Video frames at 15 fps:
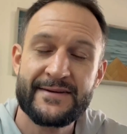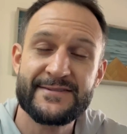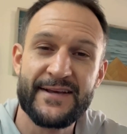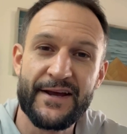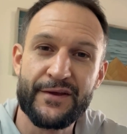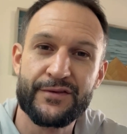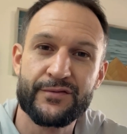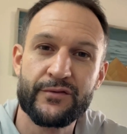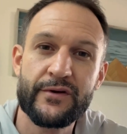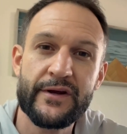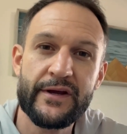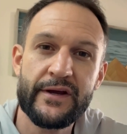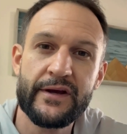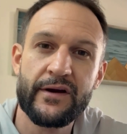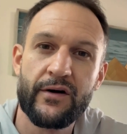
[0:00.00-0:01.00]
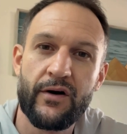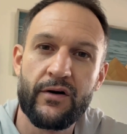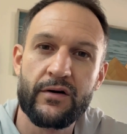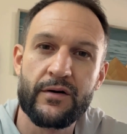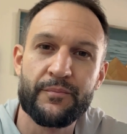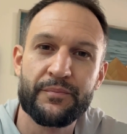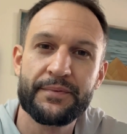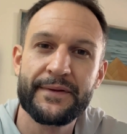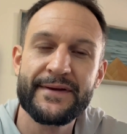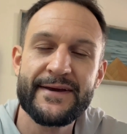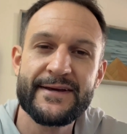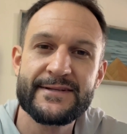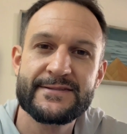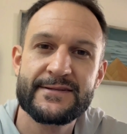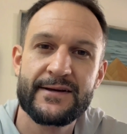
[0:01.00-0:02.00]
Day 3, all
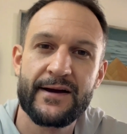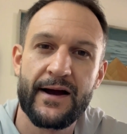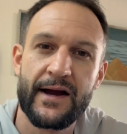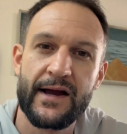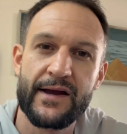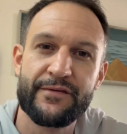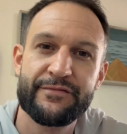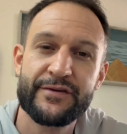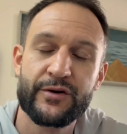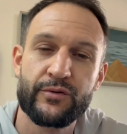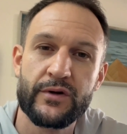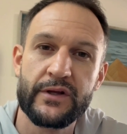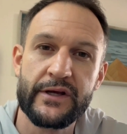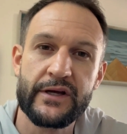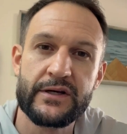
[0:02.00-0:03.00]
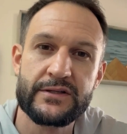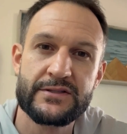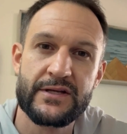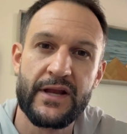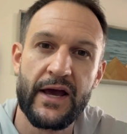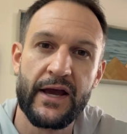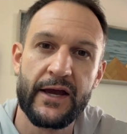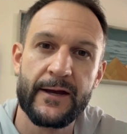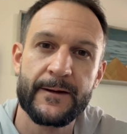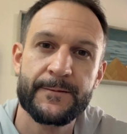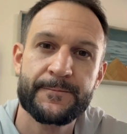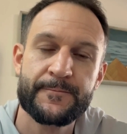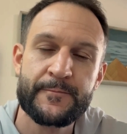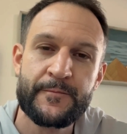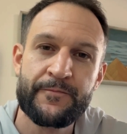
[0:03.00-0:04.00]
complete. I feel really good today.
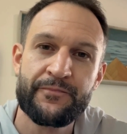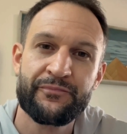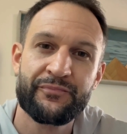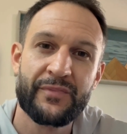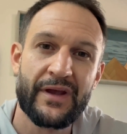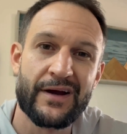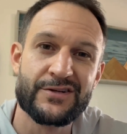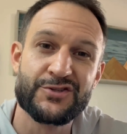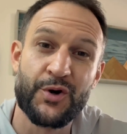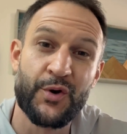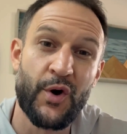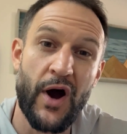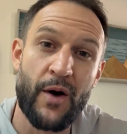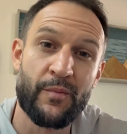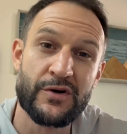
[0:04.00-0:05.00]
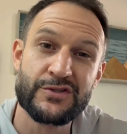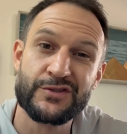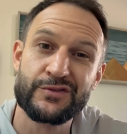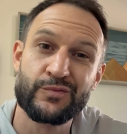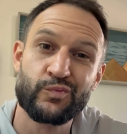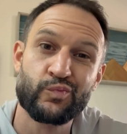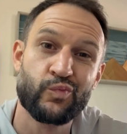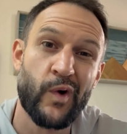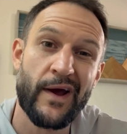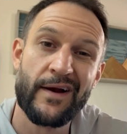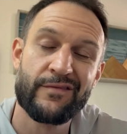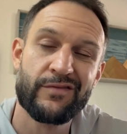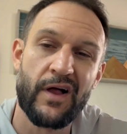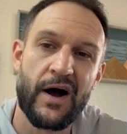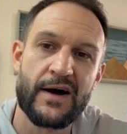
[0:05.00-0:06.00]
I don't know how much weight
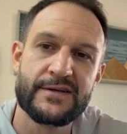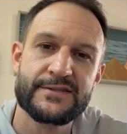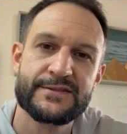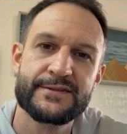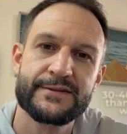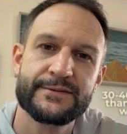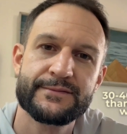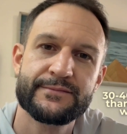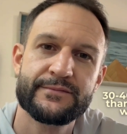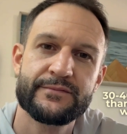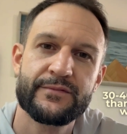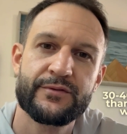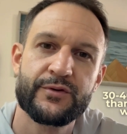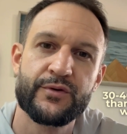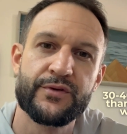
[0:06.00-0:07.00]
I've lost through